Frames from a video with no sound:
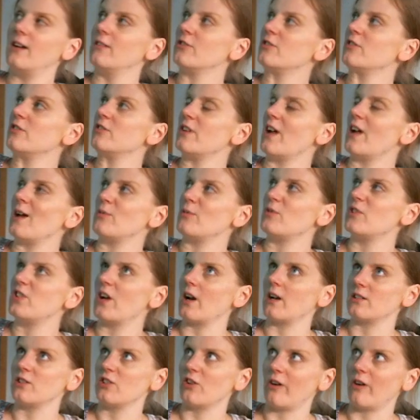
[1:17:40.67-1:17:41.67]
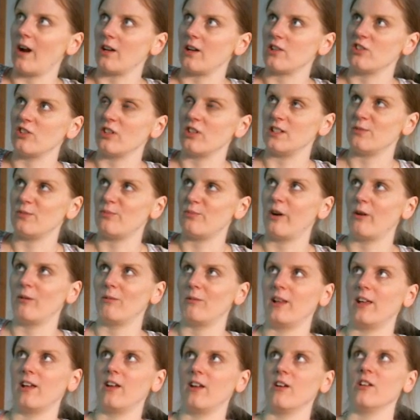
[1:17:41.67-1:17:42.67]
abstracts, or actually it's
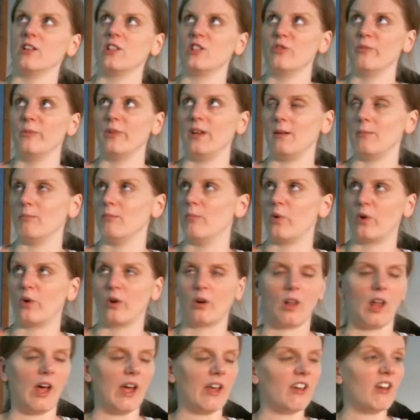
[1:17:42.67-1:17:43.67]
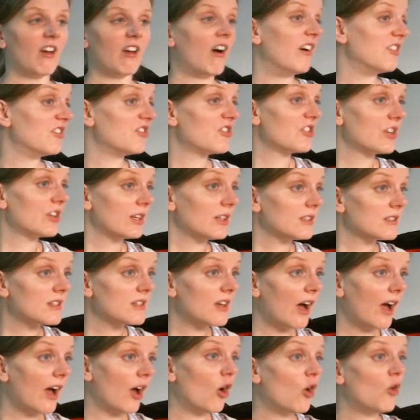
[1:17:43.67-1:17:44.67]
probably going to be more like 100,
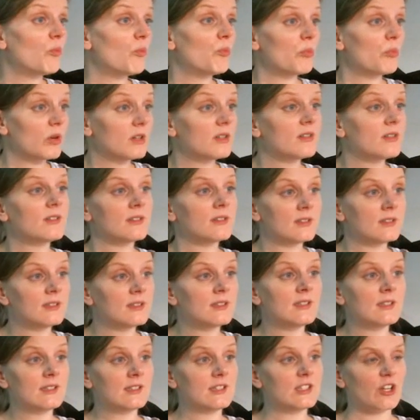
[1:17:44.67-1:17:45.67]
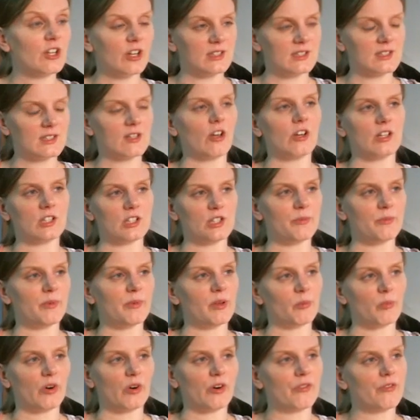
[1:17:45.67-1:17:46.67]
I hope. So it's going to be
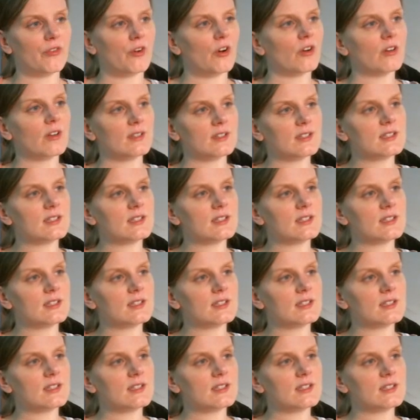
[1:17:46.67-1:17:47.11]
more focused.